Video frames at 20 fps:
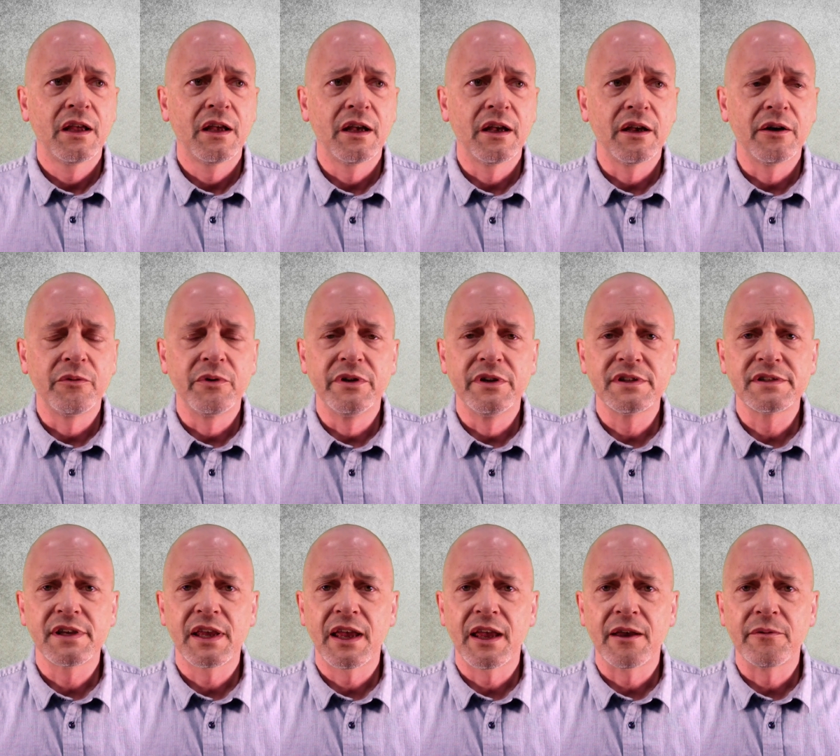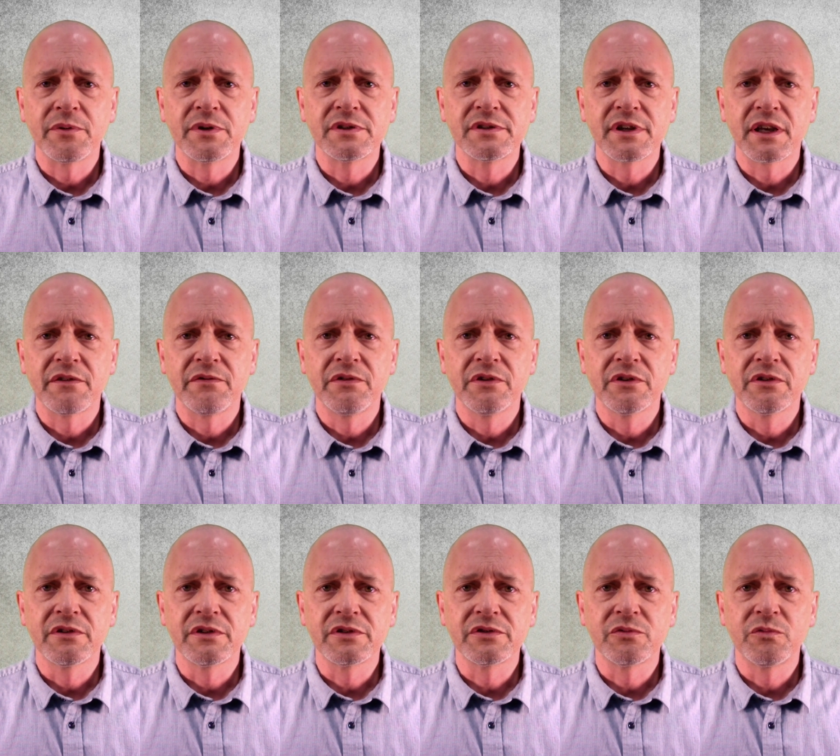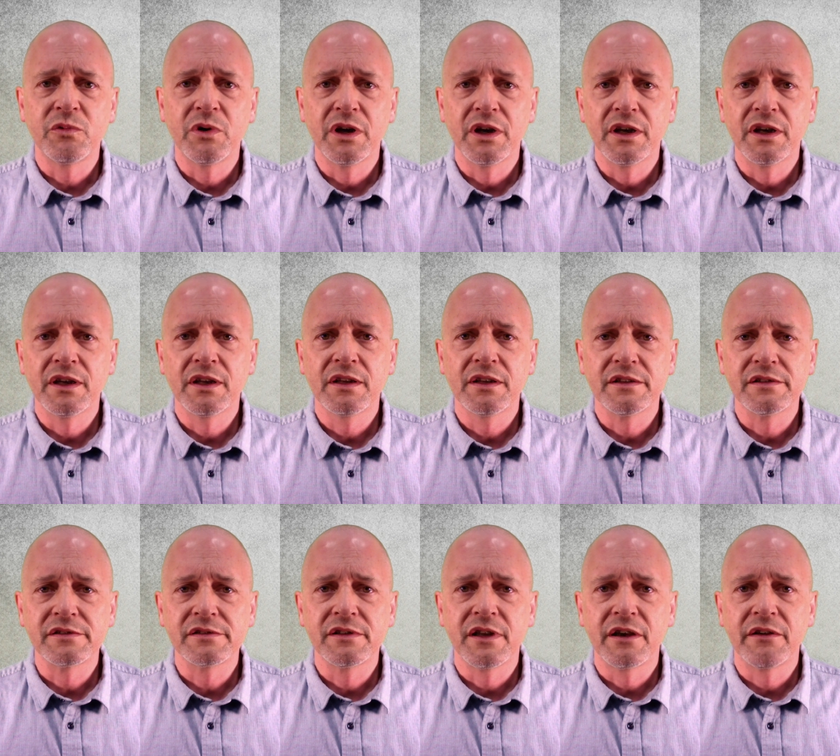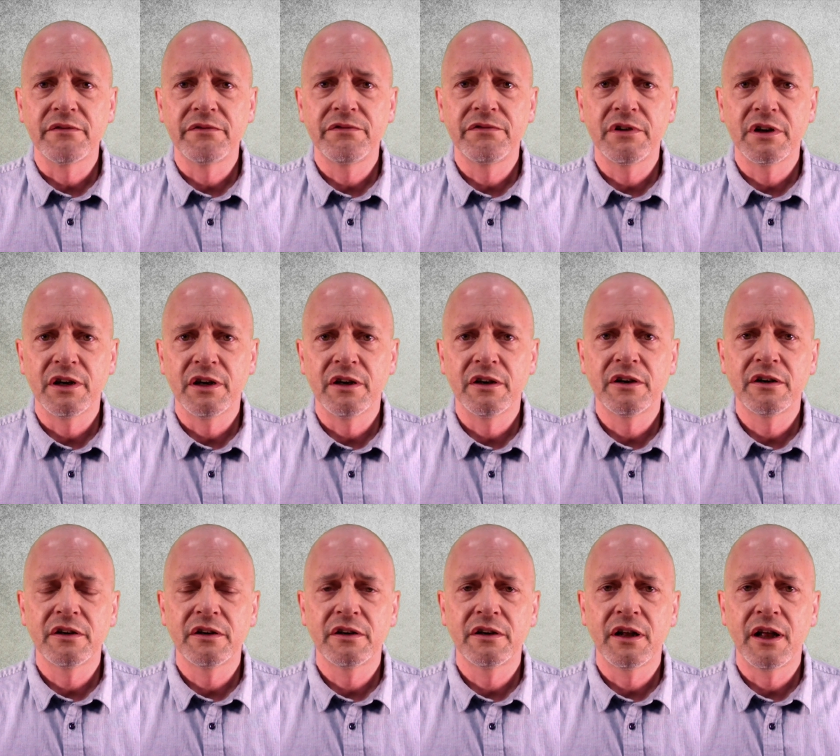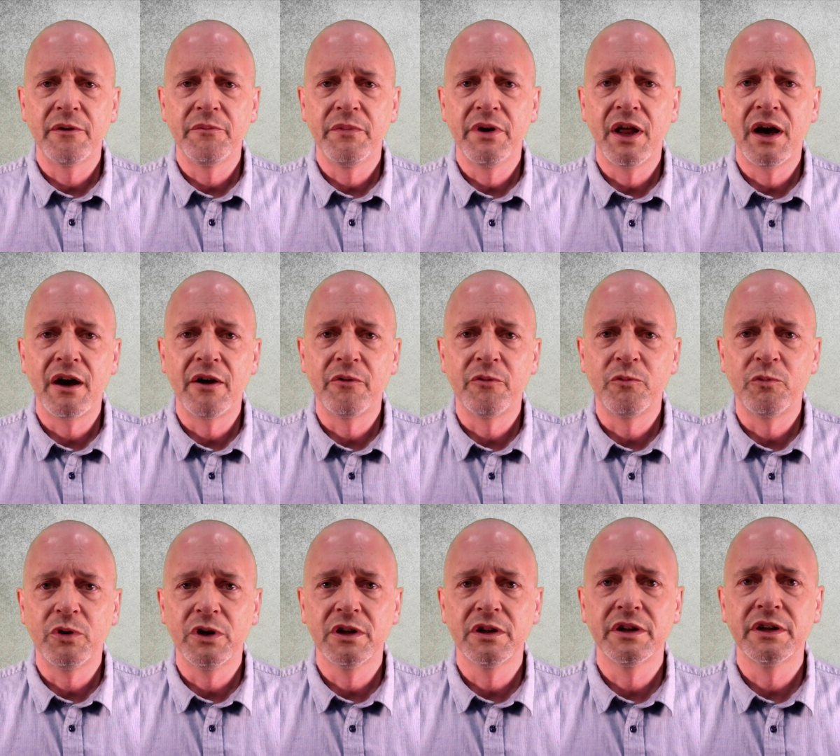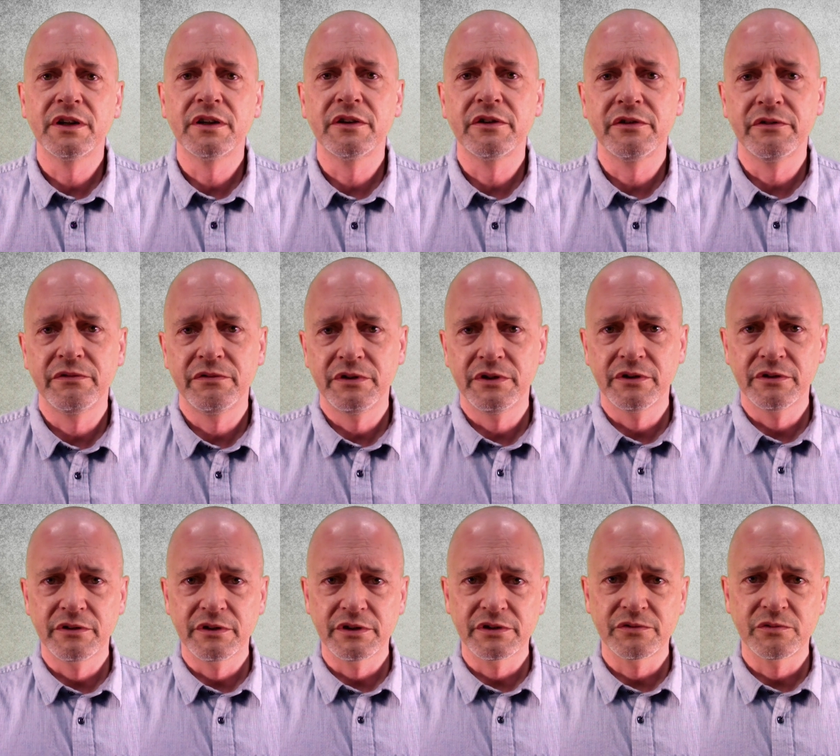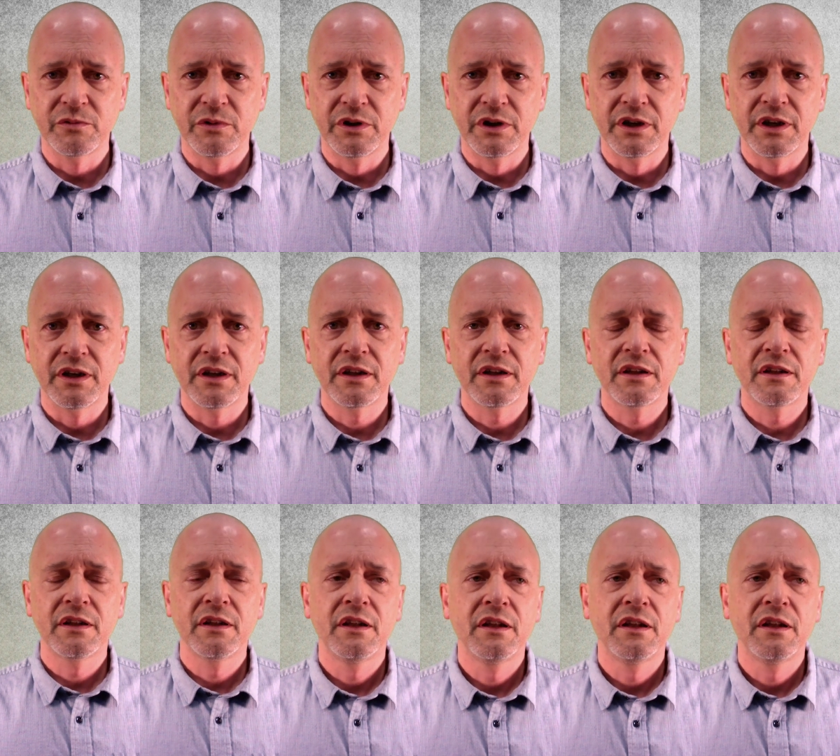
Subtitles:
when this happens, I feel this way. It's not fair. I'm not willing to feel this way.